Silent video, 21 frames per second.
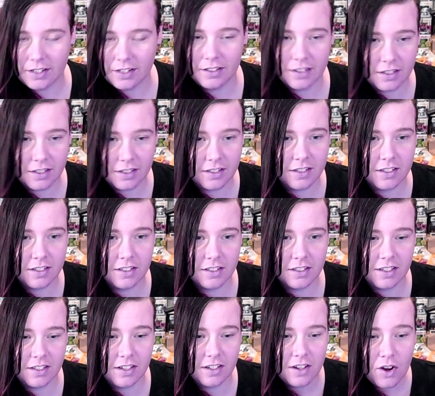This is
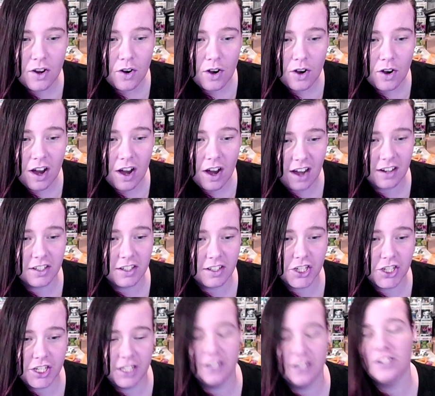utter shit. So